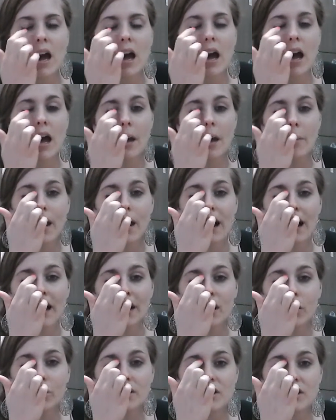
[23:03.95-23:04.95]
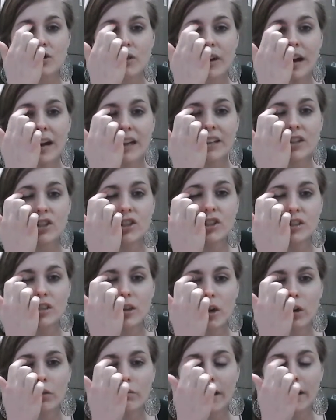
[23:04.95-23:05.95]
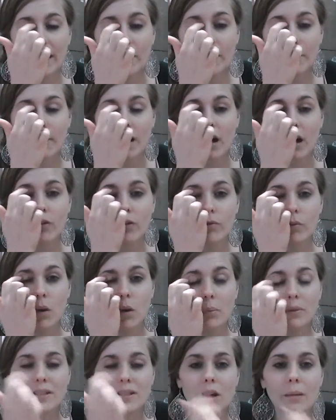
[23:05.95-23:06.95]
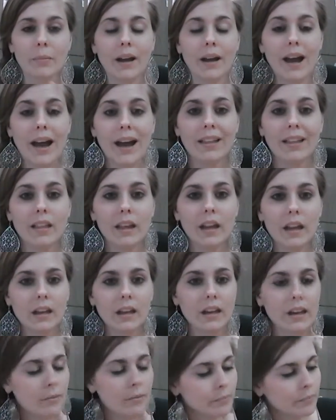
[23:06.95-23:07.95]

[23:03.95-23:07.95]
I always try to just go right above what was on my eyelid.